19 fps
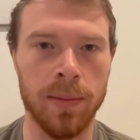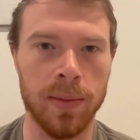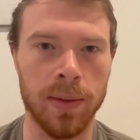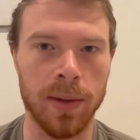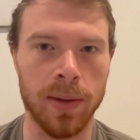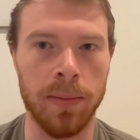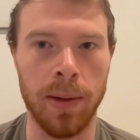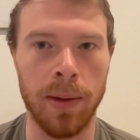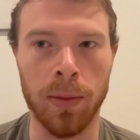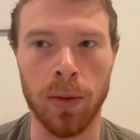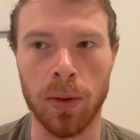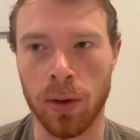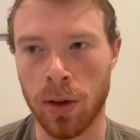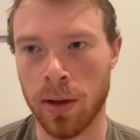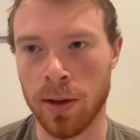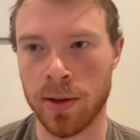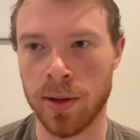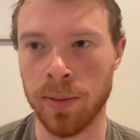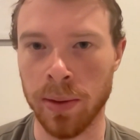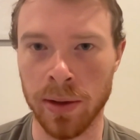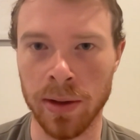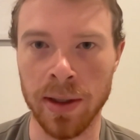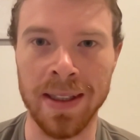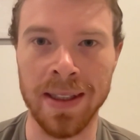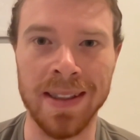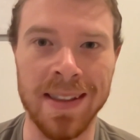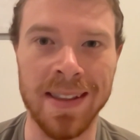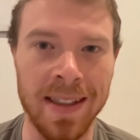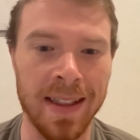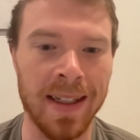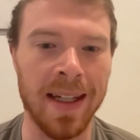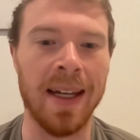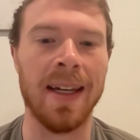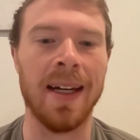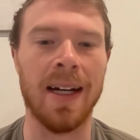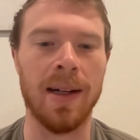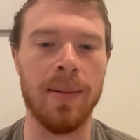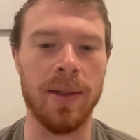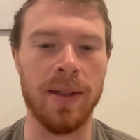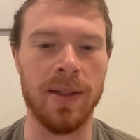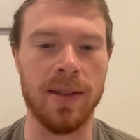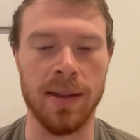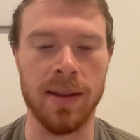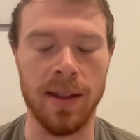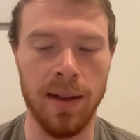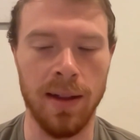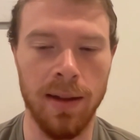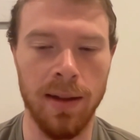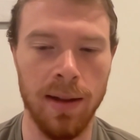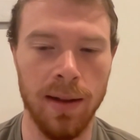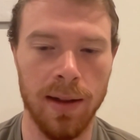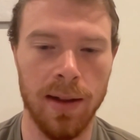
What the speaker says: but people are also building ZK IBC,